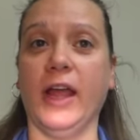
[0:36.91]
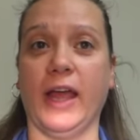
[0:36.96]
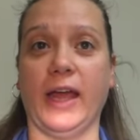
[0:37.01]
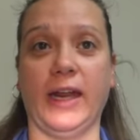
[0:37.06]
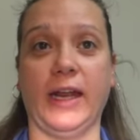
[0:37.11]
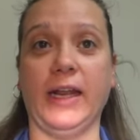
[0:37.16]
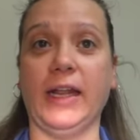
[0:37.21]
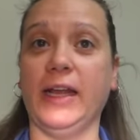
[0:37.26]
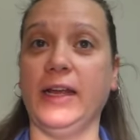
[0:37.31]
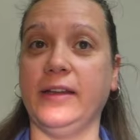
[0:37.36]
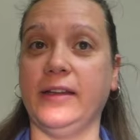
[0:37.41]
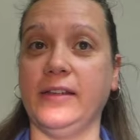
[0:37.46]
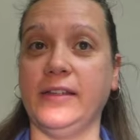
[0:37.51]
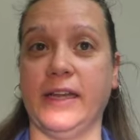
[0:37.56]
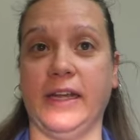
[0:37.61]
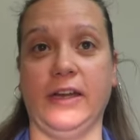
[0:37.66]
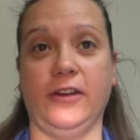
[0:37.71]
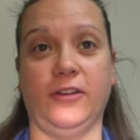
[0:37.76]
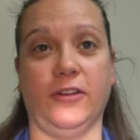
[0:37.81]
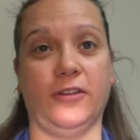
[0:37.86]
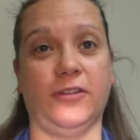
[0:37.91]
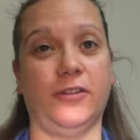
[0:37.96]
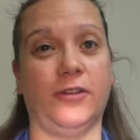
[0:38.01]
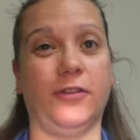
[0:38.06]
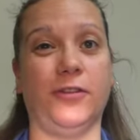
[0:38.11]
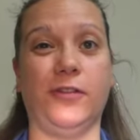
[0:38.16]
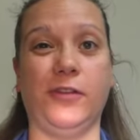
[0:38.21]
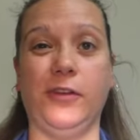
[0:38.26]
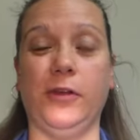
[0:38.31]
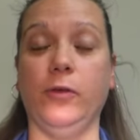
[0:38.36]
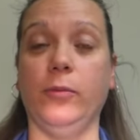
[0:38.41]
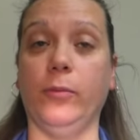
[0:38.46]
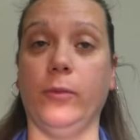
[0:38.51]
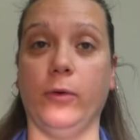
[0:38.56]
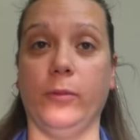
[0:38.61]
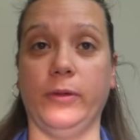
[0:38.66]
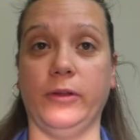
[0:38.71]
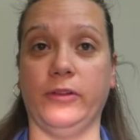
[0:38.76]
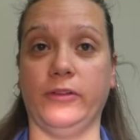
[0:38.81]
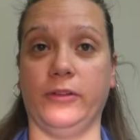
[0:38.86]
and I'd like to take just a few
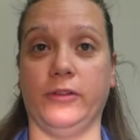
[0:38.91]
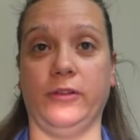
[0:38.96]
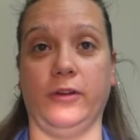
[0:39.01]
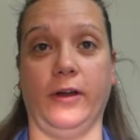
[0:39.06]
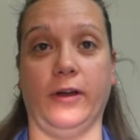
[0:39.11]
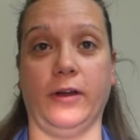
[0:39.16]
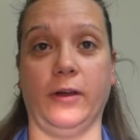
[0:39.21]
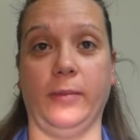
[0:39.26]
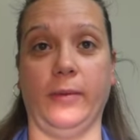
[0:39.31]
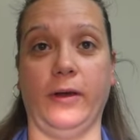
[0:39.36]
moments to talk